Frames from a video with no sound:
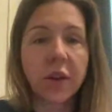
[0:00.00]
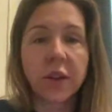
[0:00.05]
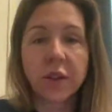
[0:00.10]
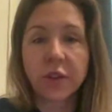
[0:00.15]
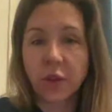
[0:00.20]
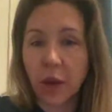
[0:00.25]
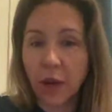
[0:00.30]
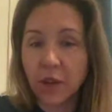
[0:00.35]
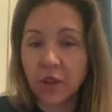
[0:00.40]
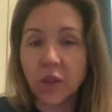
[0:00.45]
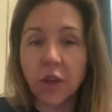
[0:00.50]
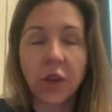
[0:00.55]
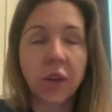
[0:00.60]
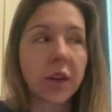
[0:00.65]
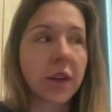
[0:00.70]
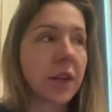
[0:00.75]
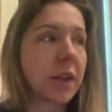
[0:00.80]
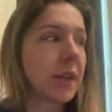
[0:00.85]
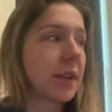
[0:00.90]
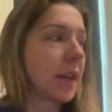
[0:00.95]
and the
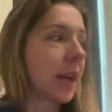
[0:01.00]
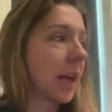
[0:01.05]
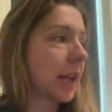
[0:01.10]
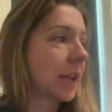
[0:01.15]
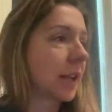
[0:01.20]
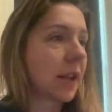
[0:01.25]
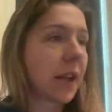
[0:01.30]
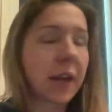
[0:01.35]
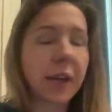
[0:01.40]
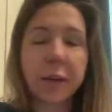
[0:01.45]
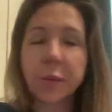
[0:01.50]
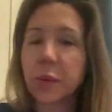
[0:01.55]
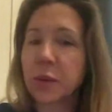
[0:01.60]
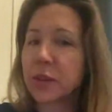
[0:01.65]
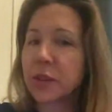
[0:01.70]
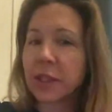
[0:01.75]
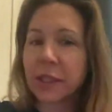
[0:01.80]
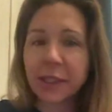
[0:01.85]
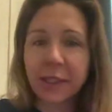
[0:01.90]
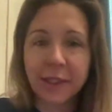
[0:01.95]
director and lighting
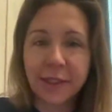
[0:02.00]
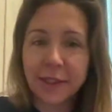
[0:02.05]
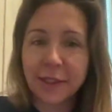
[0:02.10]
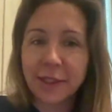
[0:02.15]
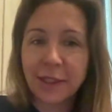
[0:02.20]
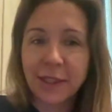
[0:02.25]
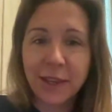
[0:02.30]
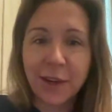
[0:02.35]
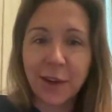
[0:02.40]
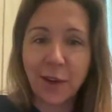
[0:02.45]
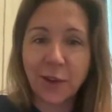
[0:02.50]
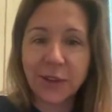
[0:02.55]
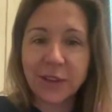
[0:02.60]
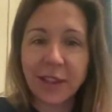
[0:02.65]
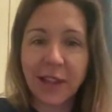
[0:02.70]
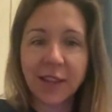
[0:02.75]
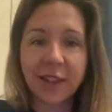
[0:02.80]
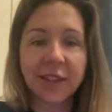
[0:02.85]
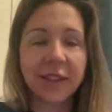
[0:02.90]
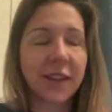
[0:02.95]
person, you know,
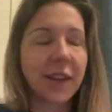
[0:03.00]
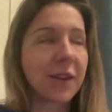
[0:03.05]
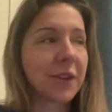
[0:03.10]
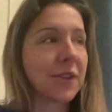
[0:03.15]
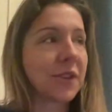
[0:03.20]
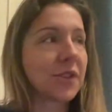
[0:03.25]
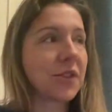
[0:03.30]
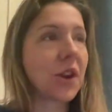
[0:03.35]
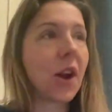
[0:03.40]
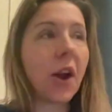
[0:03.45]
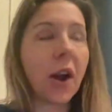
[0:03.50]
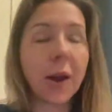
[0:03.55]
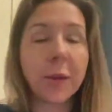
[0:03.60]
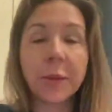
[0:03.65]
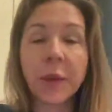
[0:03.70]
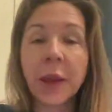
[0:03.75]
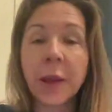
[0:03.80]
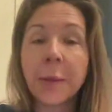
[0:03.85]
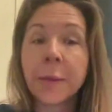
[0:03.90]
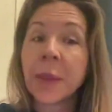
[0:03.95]
set designer's job
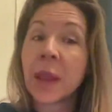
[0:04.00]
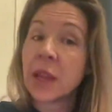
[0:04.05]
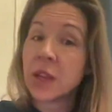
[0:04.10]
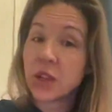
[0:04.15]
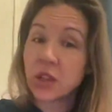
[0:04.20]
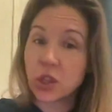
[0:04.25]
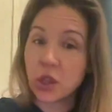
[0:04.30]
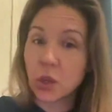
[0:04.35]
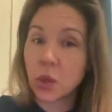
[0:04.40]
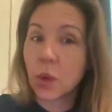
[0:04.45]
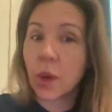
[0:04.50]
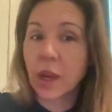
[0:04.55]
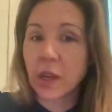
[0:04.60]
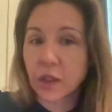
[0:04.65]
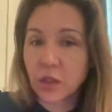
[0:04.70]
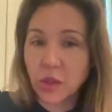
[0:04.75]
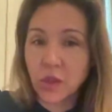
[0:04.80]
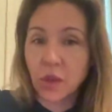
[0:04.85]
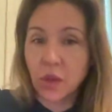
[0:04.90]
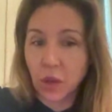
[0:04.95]
to,
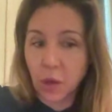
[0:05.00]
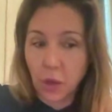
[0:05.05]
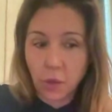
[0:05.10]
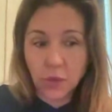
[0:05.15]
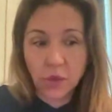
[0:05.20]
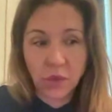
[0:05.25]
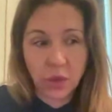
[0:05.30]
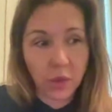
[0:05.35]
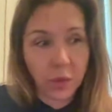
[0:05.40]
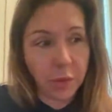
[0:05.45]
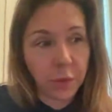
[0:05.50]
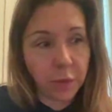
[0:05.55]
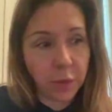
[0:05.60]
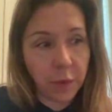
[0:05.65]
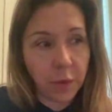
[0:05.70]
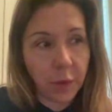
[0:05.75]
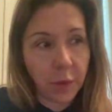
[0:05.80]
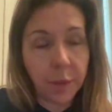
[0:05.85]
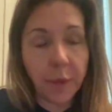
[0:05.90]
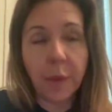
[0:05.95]
you know, to
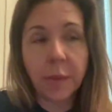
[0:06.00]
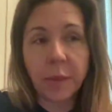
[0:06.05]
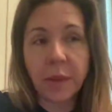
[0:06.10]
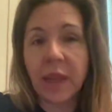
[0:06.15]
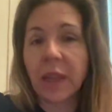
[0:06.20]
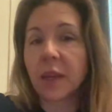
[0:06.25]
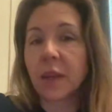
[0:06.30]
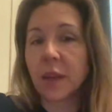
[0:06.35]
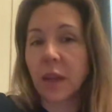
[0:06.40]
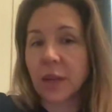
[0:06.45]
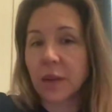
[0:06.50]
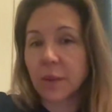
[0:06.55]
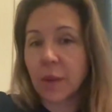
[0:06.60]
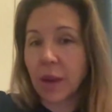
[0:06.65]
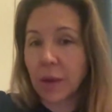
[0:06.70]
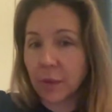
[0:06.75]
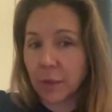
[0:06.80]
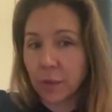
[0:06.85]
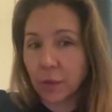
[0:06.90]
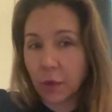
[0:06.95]
emit
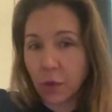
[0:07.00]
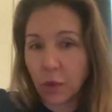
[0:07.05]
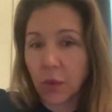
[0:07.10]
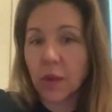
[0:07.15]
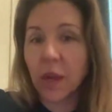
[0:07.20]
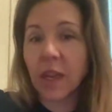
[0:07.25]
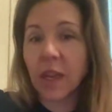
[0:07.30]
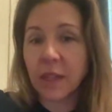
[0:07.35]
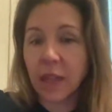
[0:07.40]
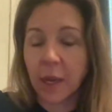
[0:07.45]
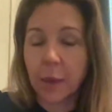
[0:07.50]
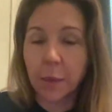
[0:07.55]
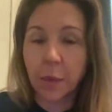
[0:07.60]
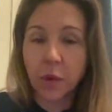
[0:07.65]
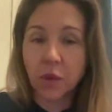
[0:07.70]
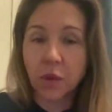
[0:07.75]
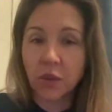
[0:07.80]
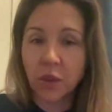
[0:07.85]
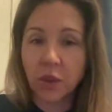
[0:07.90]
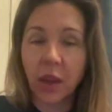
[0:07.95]
and create that
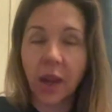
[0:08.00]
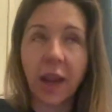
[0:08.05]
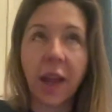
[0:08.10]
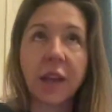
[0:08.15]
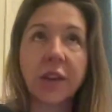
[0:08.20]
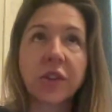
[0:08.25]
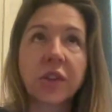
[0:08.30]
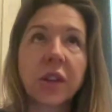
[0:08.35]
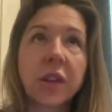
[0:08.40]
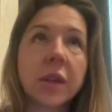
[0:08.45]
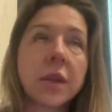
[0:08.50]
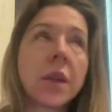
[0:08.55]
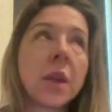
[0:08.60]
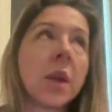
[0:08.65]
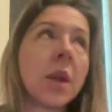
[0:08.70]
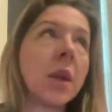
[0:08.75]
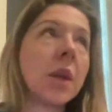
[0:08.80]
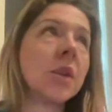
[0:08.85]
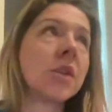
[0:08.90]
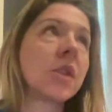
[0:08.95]
emotional connection.
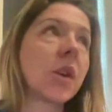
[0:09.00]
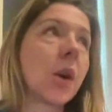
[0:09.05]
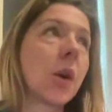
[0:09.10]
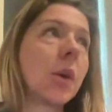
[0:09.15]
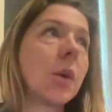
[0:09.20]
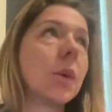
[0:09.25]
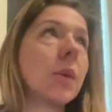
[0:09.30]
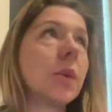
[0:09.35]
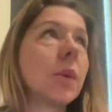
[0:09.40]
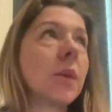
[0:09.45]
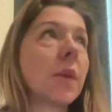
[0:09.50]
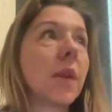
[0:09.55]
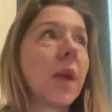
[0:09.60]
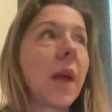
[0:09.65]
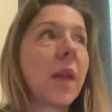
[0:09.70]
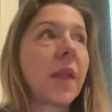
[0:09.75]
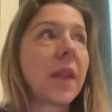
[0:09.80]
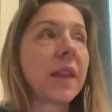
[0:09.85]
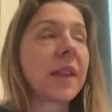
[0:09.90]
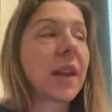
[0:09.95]
So
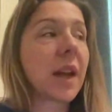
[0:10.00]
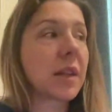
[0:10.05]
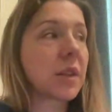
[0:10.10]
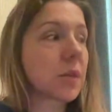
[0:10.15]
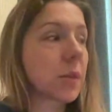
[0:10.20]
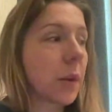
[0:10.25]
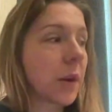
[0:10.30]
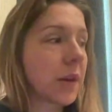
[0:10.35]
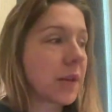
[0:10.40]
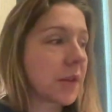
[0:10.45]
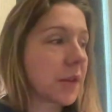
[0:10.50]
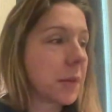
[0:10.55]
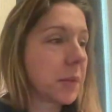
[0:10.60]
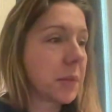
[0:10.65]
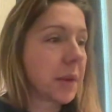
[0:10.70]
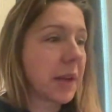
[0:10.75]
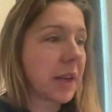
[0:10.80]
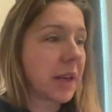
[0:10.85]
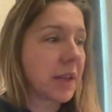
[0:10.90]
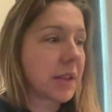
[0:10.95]
I think that's one of the
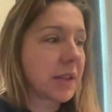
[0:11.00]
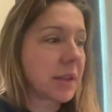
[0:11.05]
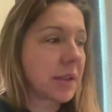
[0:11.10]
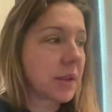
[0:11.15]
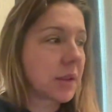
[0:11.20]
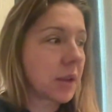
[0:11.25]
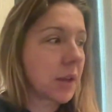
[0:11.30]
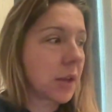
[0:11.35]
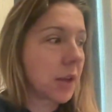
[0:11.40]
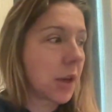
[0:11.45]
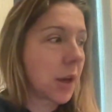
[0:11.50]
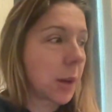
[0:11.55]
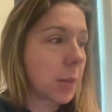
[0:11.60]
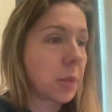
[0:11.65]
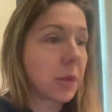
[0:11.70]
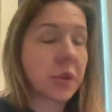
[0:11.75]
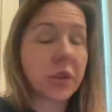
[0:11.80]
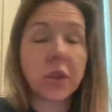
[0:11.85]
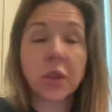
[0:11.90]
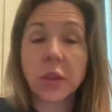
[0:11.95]
biggest
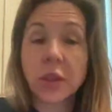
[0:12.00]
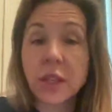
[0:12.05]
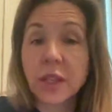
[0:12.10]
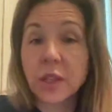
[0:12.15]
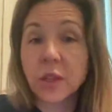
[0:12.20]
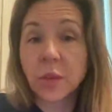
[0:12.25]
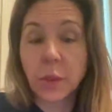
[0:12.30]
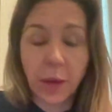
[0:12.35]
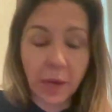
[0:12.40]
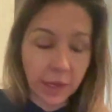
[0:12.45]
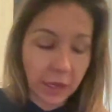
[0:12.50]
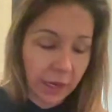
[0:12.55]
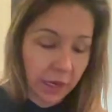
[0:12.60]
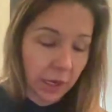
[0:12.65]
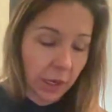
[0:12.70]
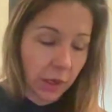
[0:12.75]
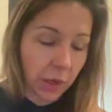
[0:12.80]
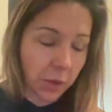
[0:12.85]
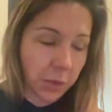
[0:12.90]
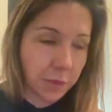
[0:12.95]
opportunities right
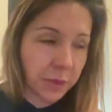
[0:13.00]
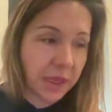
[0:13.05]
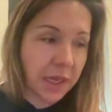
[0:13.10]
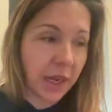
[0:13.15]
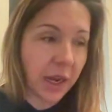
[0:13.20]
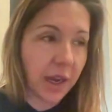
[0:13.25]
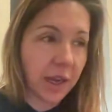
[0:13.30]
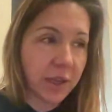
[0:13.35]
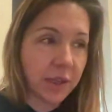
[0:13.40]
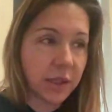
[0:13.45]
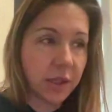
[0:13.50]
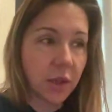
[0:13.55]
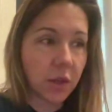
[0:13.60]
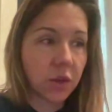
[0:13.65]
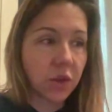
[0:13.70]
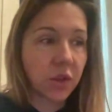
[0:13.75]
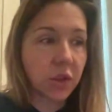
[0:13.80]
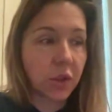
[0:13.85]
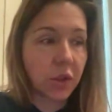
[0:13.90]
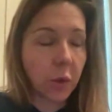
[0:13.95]
now, because
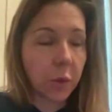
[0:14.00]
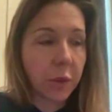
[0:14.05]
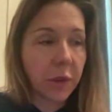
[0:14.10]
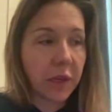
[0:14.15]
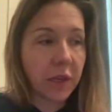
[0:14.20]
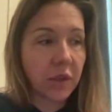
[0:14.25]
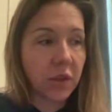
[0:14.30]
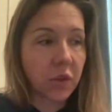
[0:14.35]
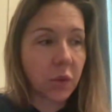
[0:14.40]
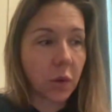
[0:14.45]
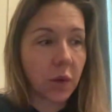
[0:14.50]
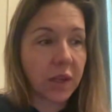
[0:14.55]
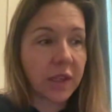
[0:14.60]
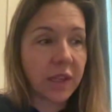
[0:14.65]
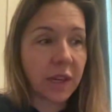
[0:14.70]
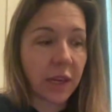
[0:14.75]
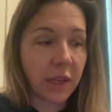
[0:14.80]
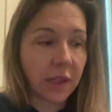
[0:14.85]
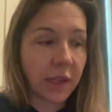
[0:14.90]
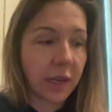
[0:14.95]
there's so many
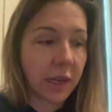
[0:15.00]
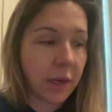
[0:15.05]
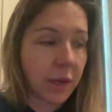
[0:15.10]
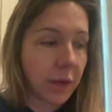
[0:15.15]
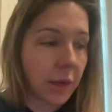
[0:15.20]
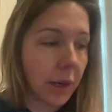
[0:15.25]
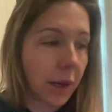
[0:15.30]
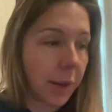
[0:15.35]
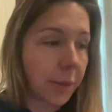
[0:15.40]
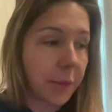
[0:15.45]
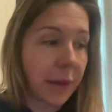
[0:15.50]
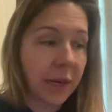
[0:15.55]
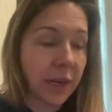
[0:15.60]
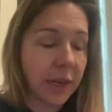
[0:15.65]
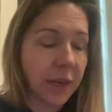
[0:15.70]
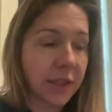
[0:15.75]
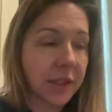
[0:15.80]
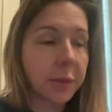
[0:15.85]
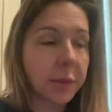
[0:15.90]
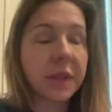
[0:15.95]
storytelling
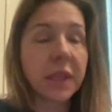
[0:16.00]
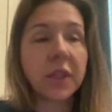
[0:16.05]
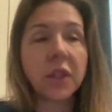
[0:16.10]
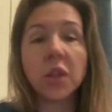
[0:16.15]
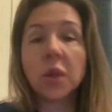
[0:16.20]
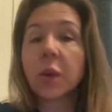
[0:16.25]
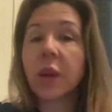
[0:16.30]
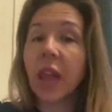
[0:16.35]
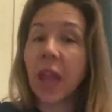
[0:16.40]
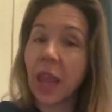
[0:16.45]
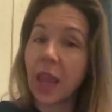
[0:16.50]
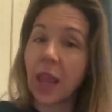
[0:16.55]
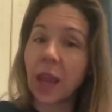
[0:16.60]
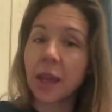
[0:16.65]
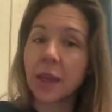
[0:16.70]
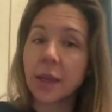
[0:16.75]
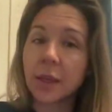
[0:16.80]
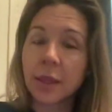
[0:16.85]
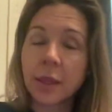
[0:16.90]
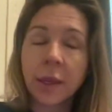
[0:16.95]
mechanisms, and you
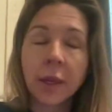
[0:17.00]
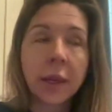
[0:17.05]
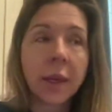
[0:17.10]
can,